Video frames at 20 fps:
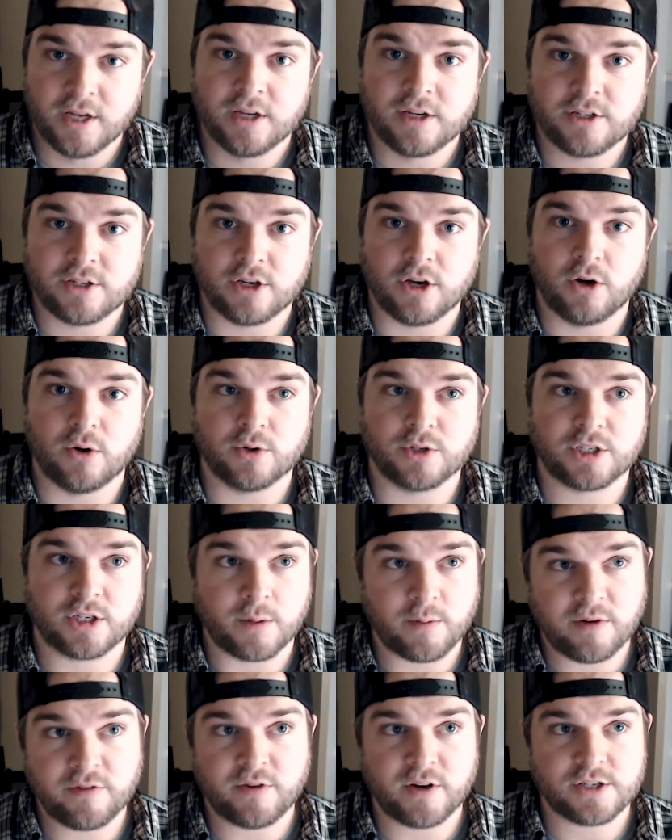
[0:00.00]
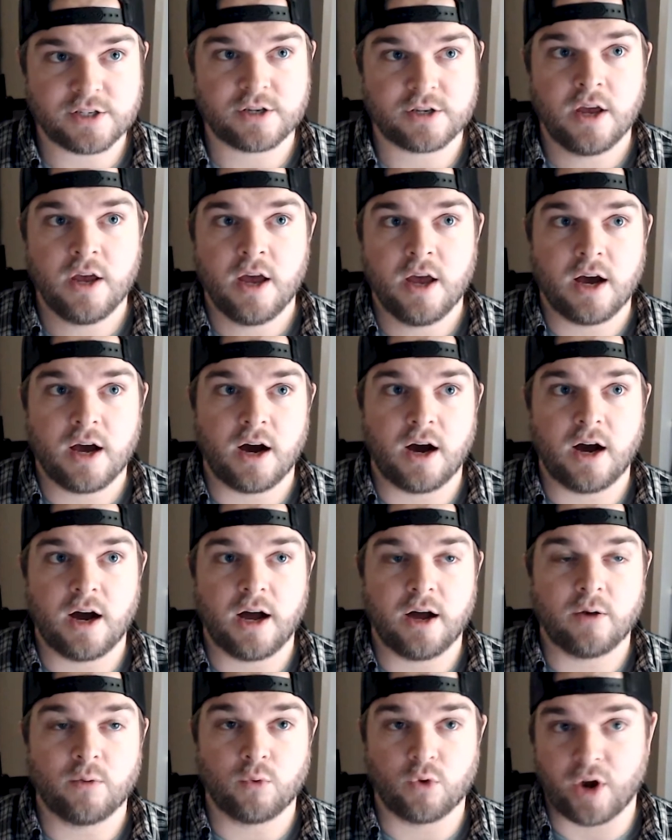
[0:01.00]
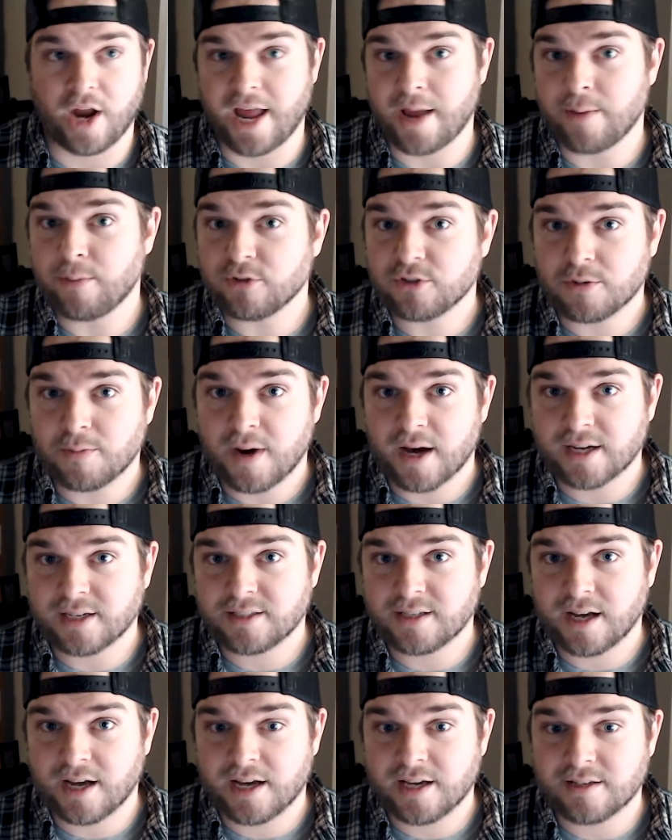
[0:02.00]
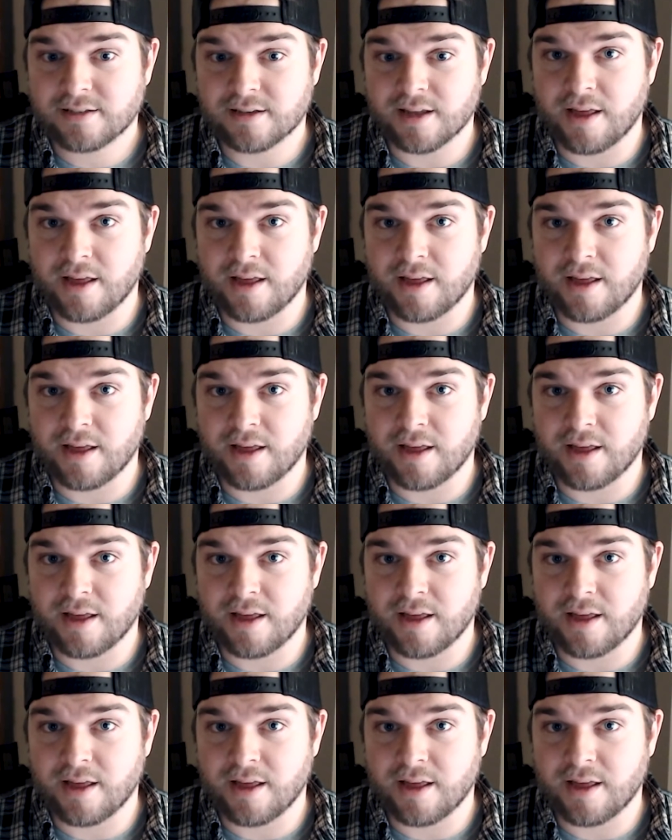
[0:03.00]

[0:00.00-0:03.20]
So some of us were able to monetize,